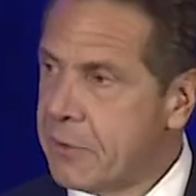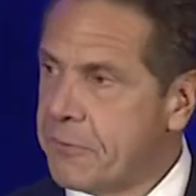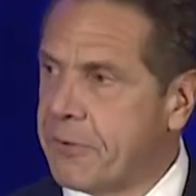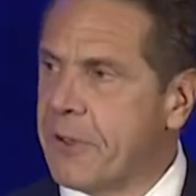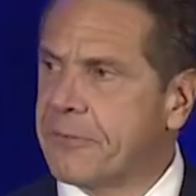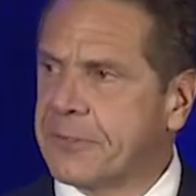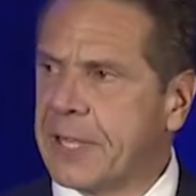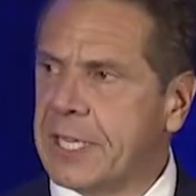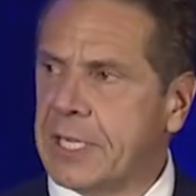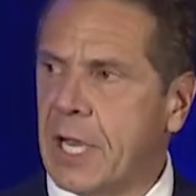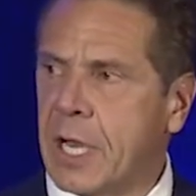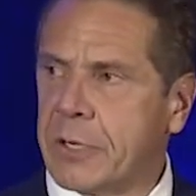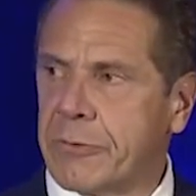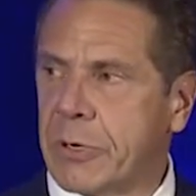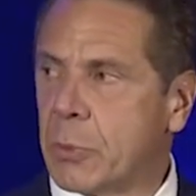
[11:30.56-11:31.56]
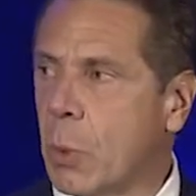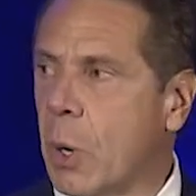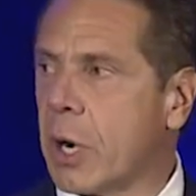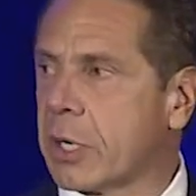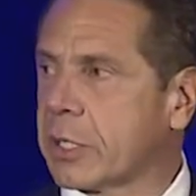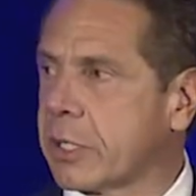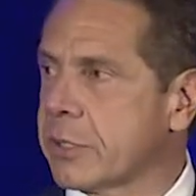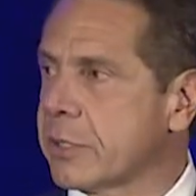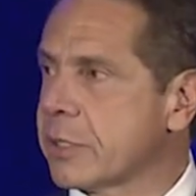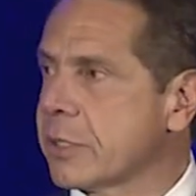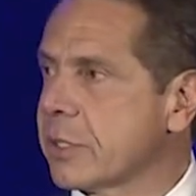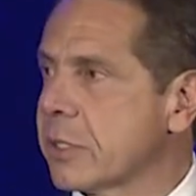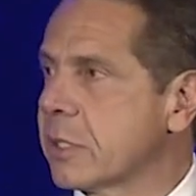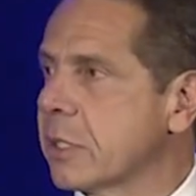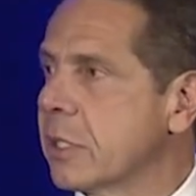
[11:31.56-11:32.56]
1,500
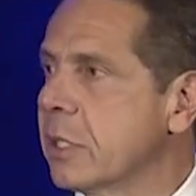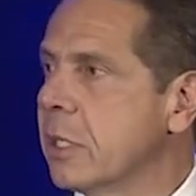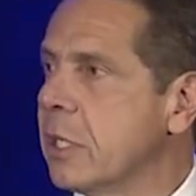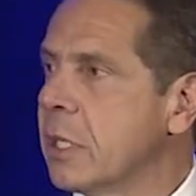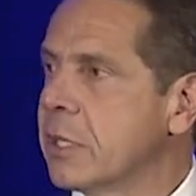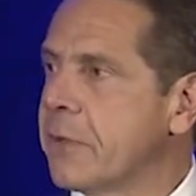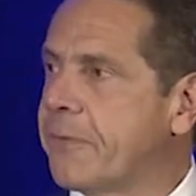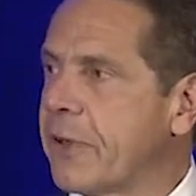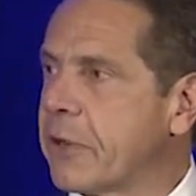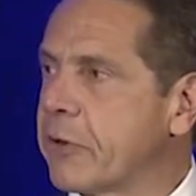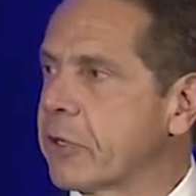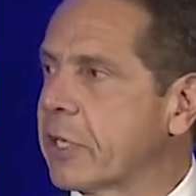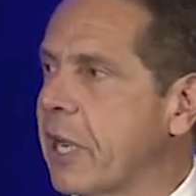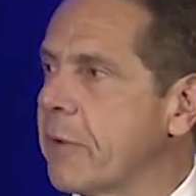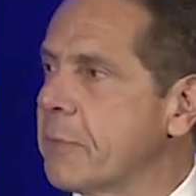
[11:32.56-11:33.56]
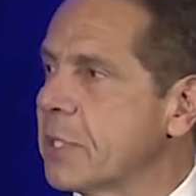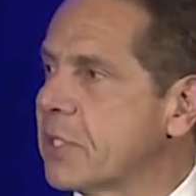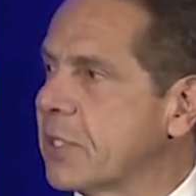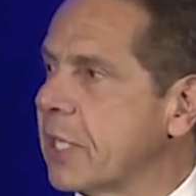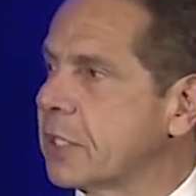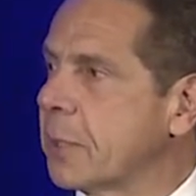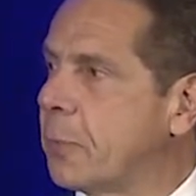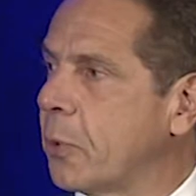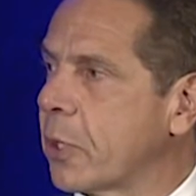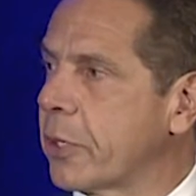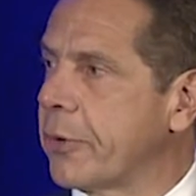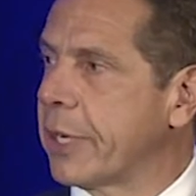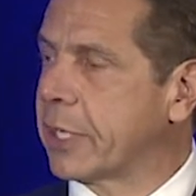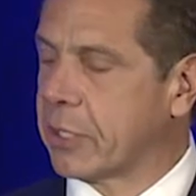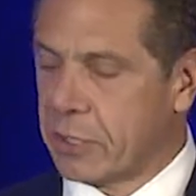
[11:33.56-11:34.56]
workers the federal government sent to Puerto
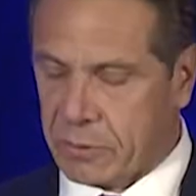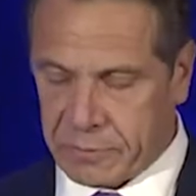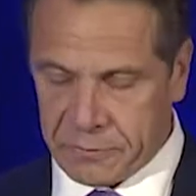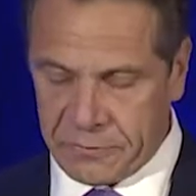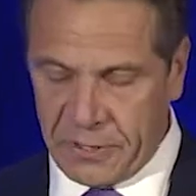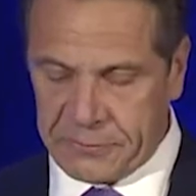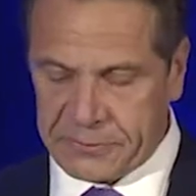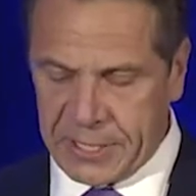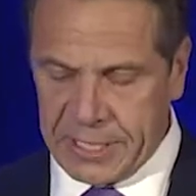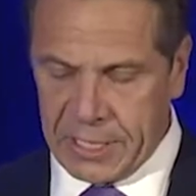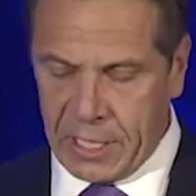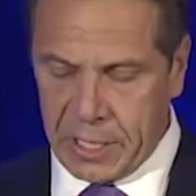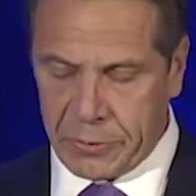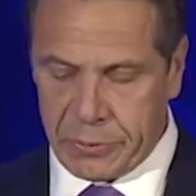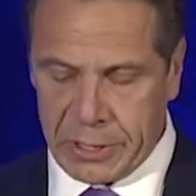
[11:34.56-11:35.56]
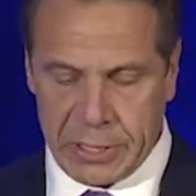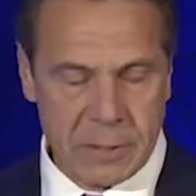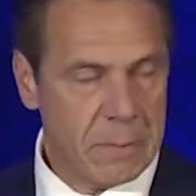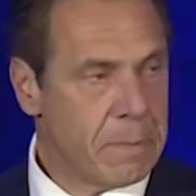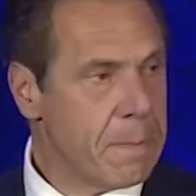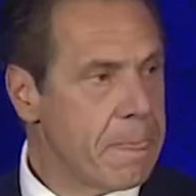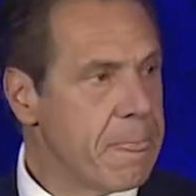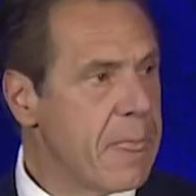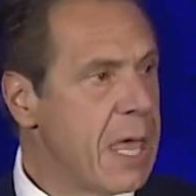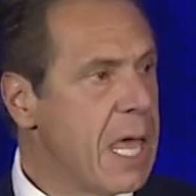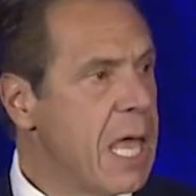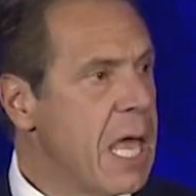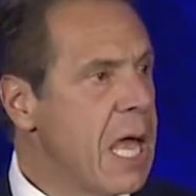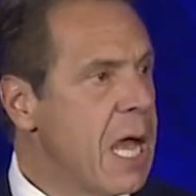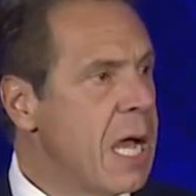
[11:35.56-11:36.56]
Rico. 1,500.
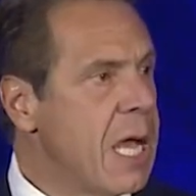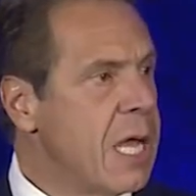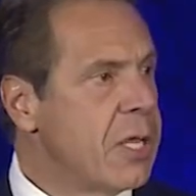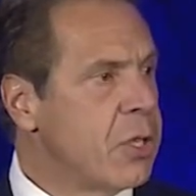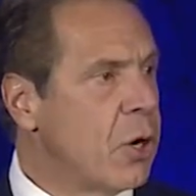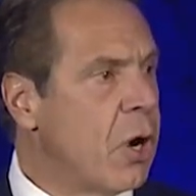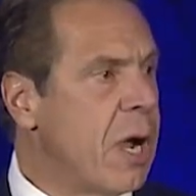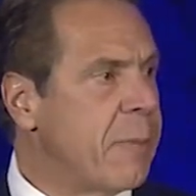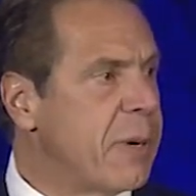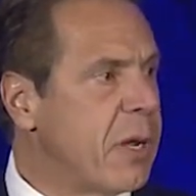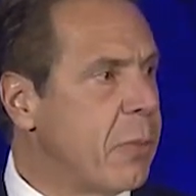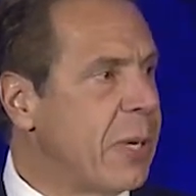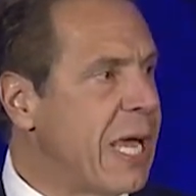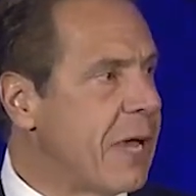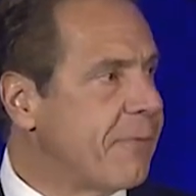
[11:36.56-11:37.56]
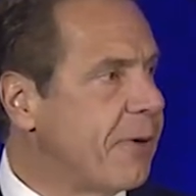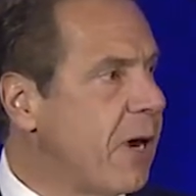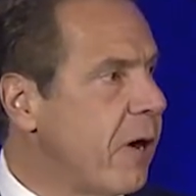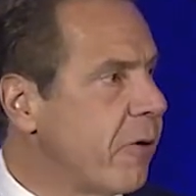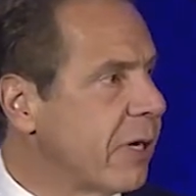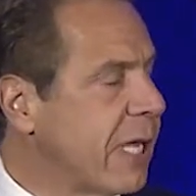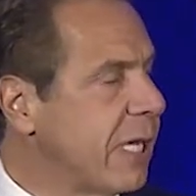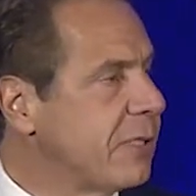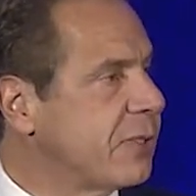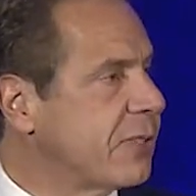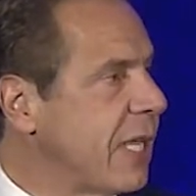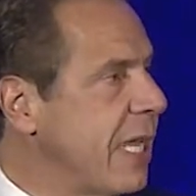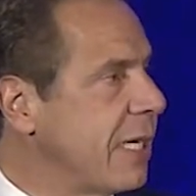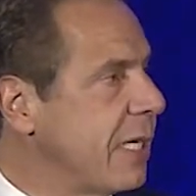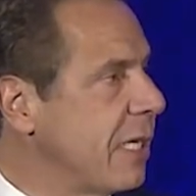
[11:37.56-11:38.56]
You know how many we had for Hurricane
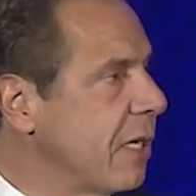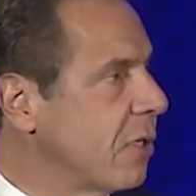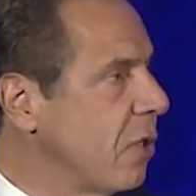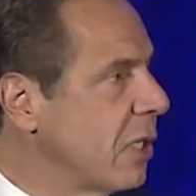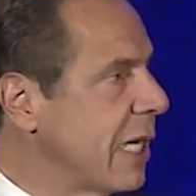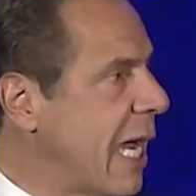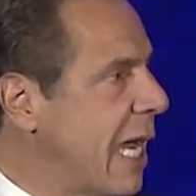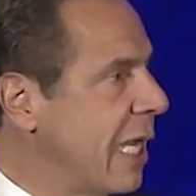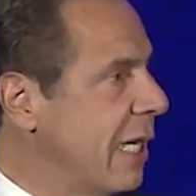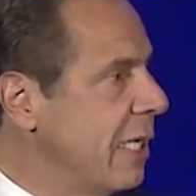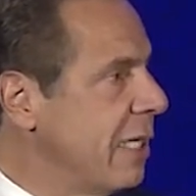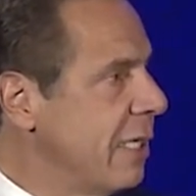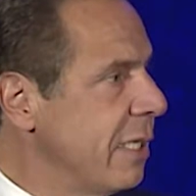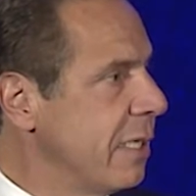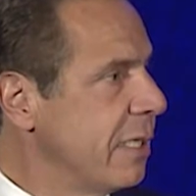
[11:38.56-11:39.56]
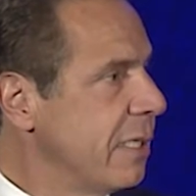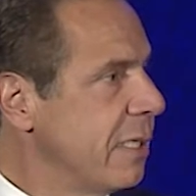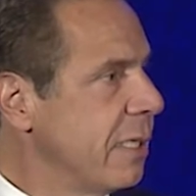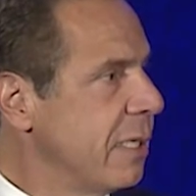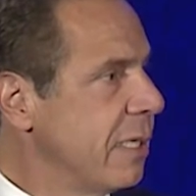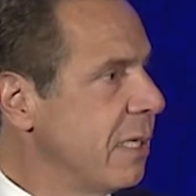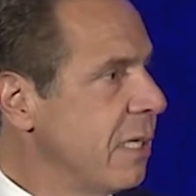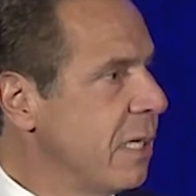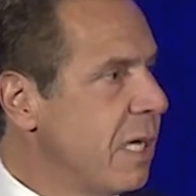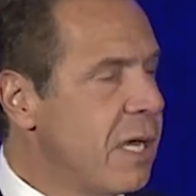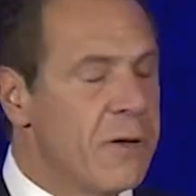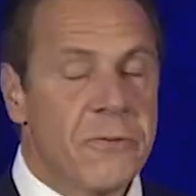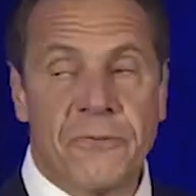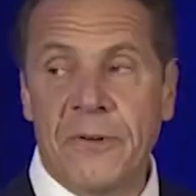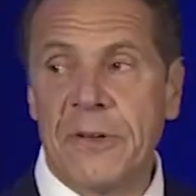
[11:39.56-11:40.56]
Sandy on Long Island?
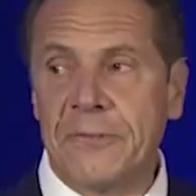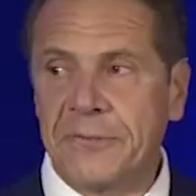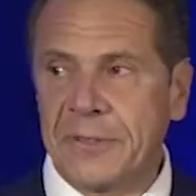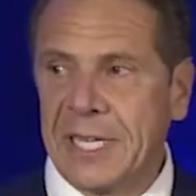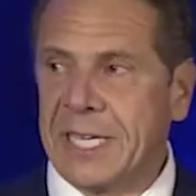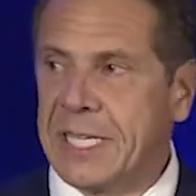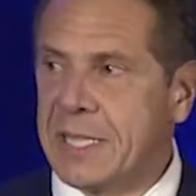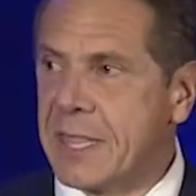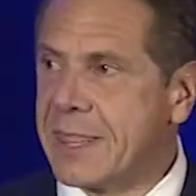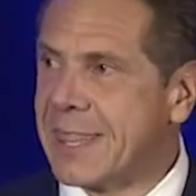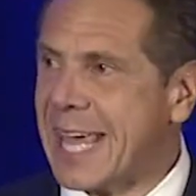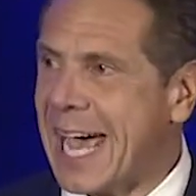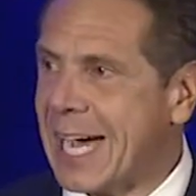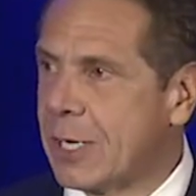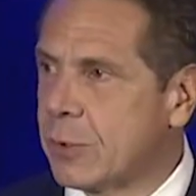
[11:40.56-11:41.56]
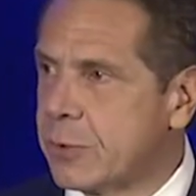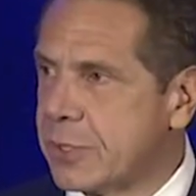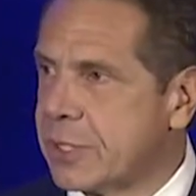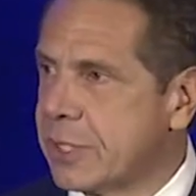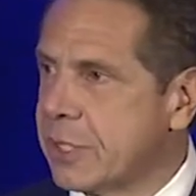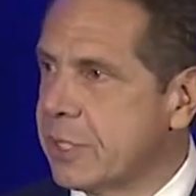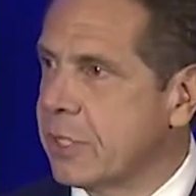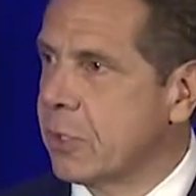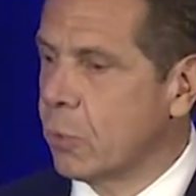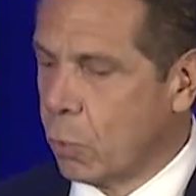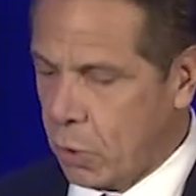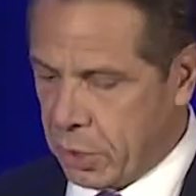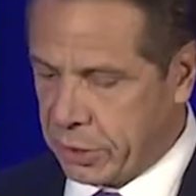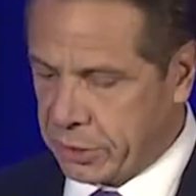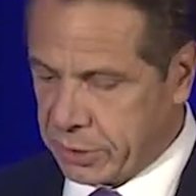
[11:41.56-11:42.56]
15,000
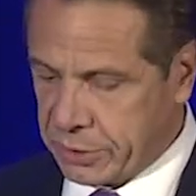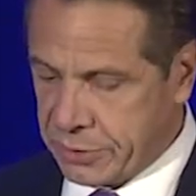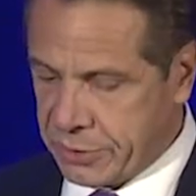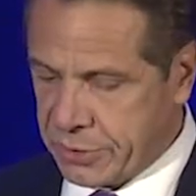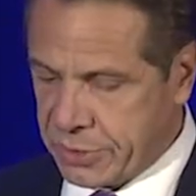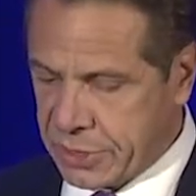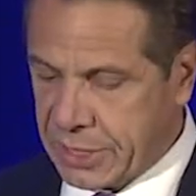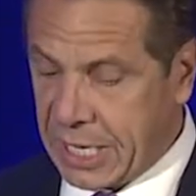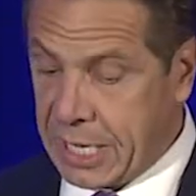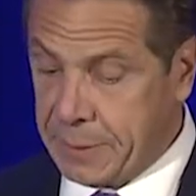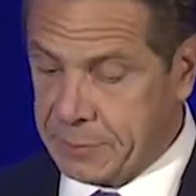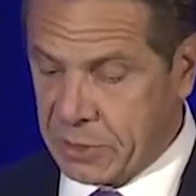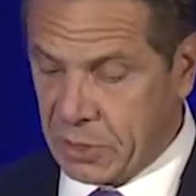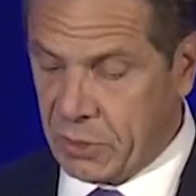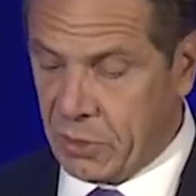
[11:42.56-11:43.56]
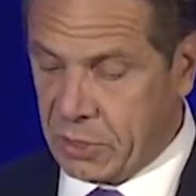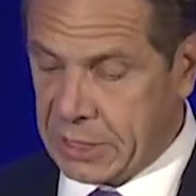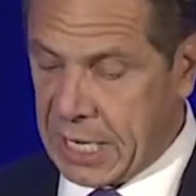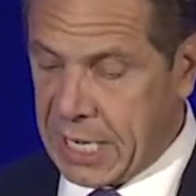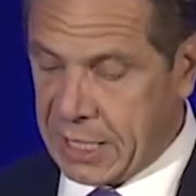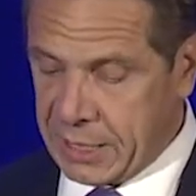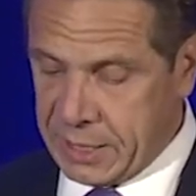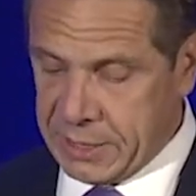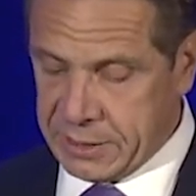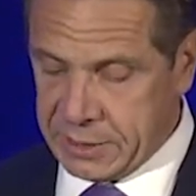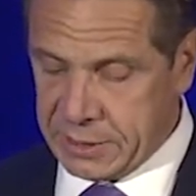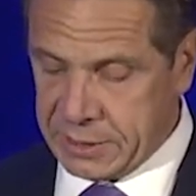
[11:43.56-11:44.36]
workers came to Long Island.